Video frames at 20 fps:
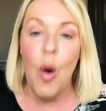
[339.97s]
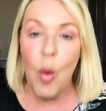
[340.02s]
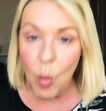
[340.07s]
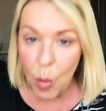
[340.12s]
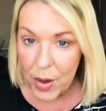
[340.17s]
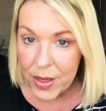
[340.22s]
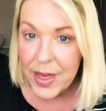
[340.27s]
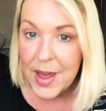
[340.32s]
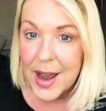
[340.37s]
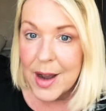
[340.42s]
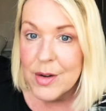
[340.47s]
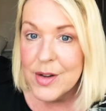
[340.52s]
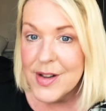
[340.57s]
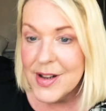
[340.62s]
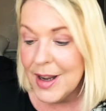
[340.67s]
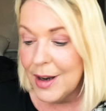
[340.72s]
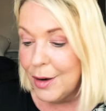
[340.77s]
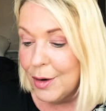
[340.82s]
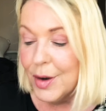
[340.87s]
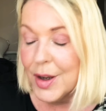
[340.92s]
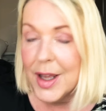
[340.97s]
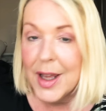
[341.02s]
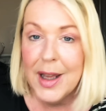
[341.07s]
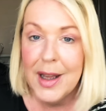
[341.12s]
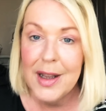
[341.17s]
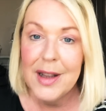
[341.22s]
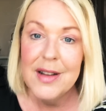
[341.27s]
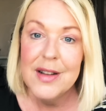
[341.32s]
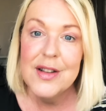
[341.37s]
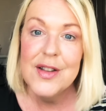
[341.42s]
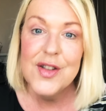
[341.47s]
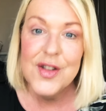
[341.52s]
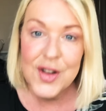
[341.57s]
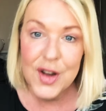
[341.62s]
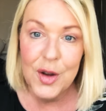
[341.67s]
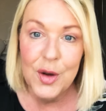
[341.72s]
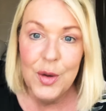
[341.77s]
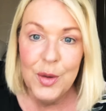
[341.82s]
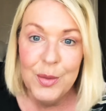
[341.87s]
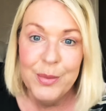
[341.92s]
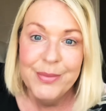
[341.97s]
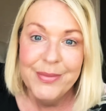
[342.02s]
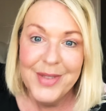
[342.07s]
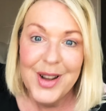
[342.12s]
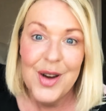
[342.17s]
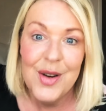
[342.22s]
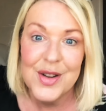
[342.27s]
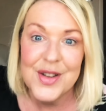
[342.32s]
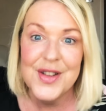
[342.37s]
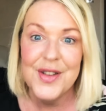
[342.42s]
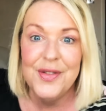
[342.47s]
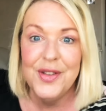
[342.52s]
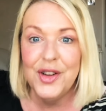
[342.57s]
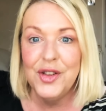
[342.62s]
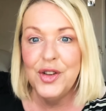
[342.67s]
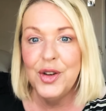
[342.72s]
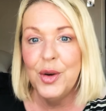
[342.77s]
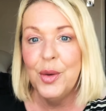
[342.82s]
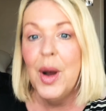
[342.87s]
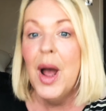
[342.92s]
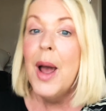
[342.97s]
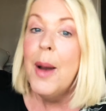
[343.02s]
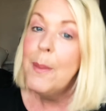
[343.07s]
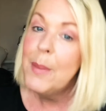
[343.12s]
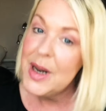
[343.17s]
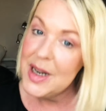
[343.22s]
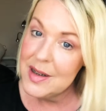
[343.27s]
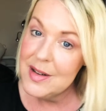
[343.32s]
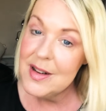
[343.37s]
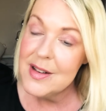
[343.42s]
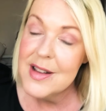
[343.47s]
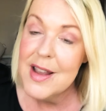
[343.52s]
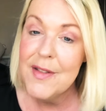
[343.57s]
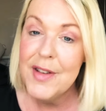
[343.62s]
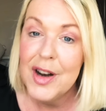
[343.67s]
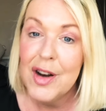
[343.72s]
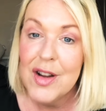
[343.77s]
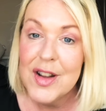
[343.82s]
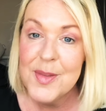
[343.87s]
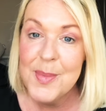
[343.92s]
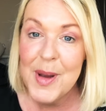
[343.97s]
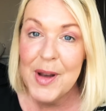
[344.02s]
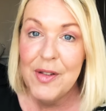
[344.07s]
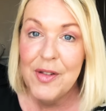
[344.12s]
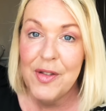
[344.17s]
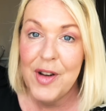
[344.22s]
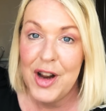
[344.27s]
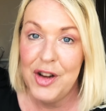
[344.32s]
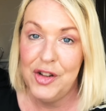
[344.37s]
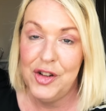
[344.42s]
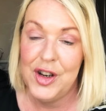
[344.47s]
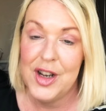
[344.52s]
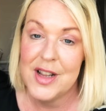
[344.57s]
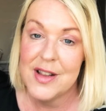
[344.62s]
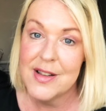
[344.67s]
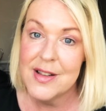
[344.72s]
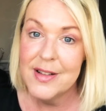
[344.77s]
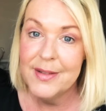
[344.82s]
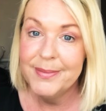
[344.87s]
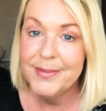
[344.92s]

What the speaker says: without it looking too artificial. But it does give a nice bit of freshness.